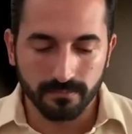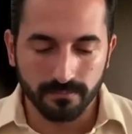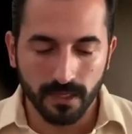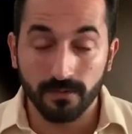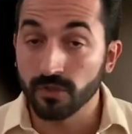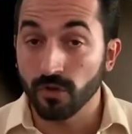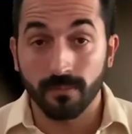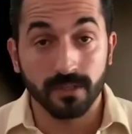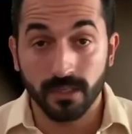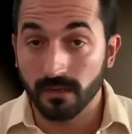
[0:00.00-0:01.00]
even Johnny
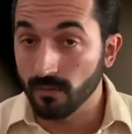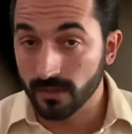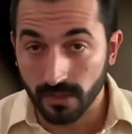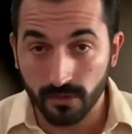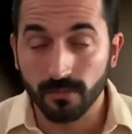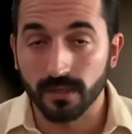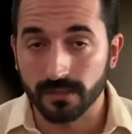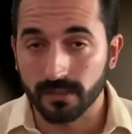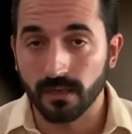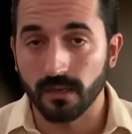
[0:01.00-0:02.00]
Pacheco went to Cuba to
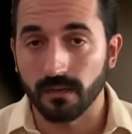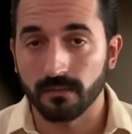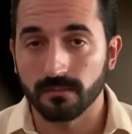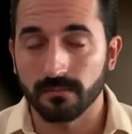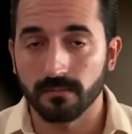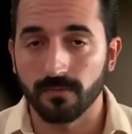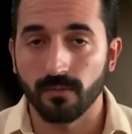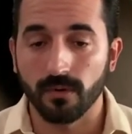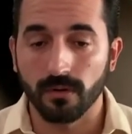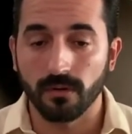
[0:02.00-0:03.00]
study
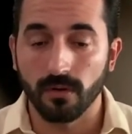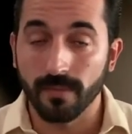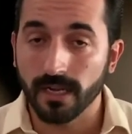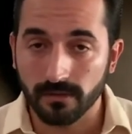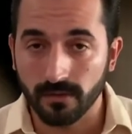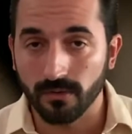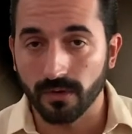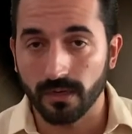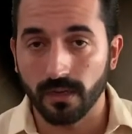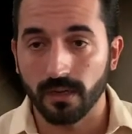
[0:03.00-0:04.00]
before going back to New York
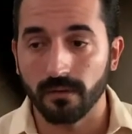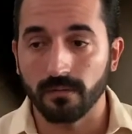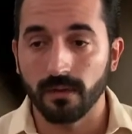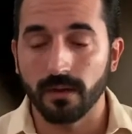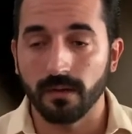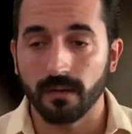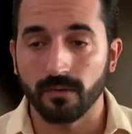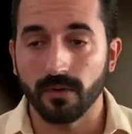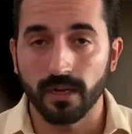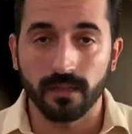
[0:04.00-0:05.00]
and
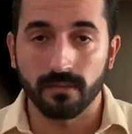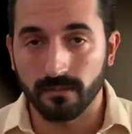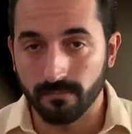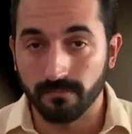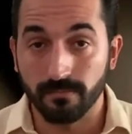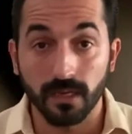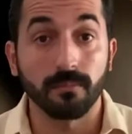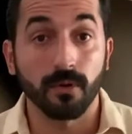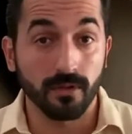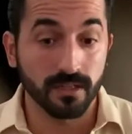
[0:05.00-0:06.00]
being a
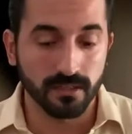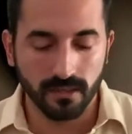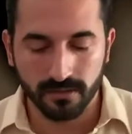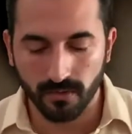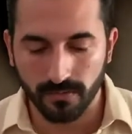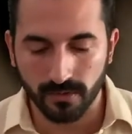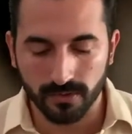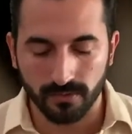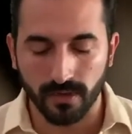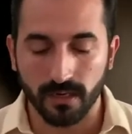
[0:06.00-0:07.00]
part of that salsa
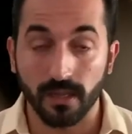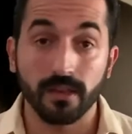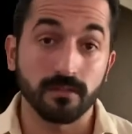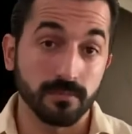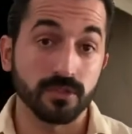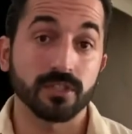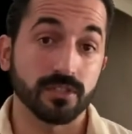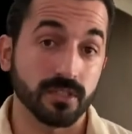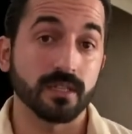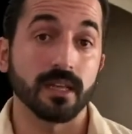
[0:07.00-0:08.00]
revolution, right? A lot of the musicians
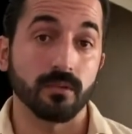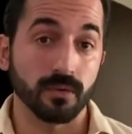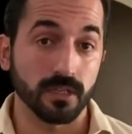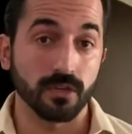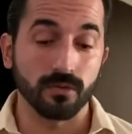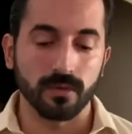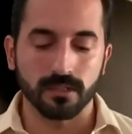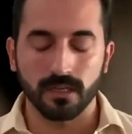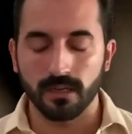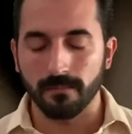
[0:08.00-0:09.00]
did that, went to Cuba to
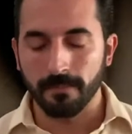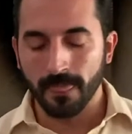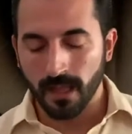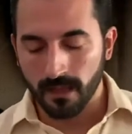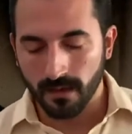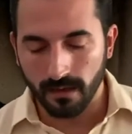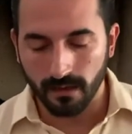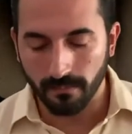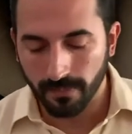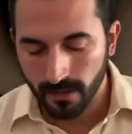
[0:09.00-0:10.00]
study.
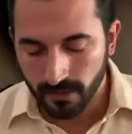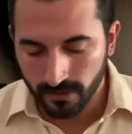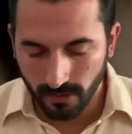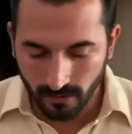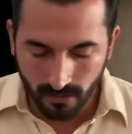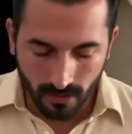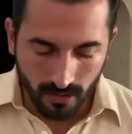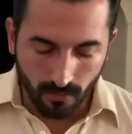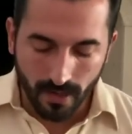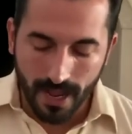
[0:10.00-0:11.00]
So
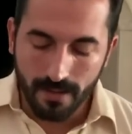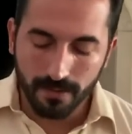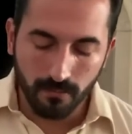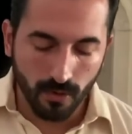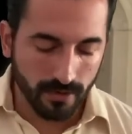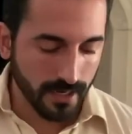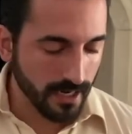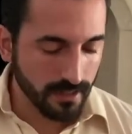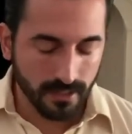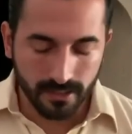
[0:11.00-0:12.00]
what happened more than
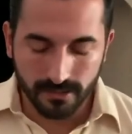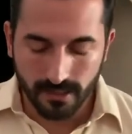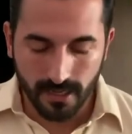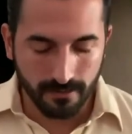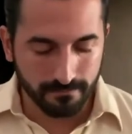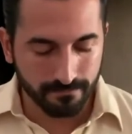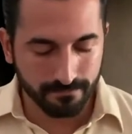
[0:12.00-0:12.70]
anything is that